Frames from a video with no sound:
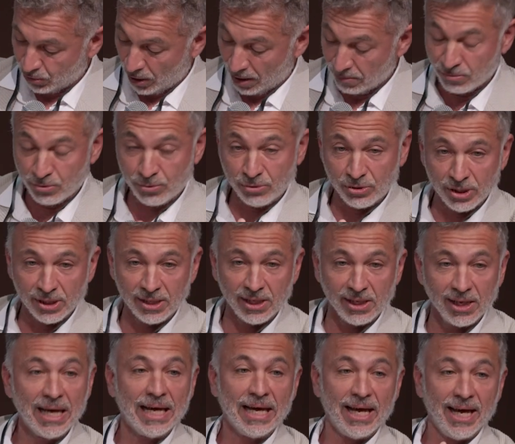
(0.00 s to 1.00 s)
So I'm
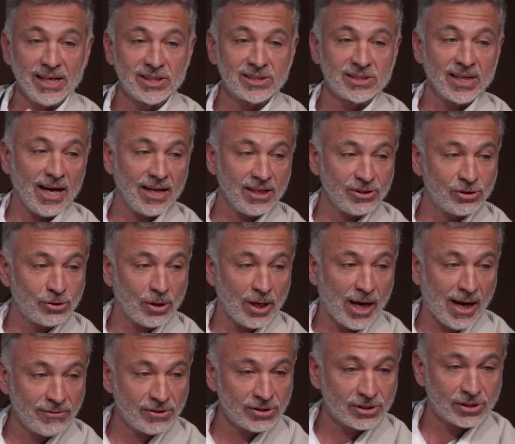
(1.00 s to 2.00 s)
really excited to
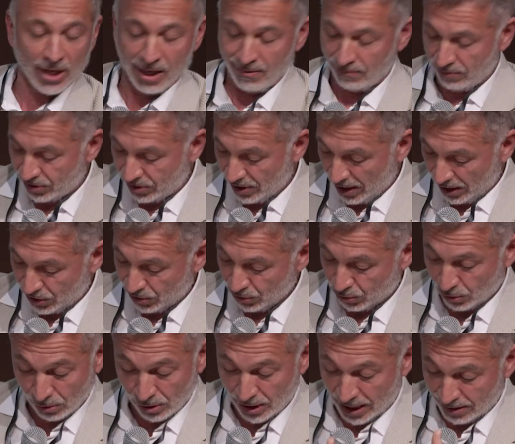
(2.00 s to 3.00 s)
have this conversation.
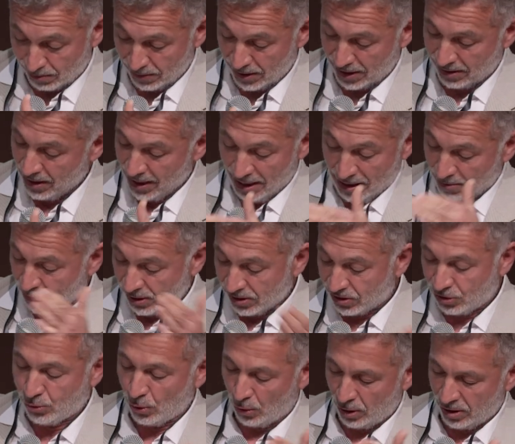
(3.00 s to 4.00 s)
So
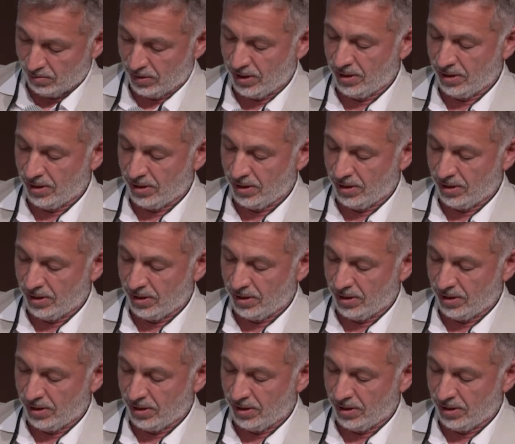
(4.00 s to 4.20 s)
please join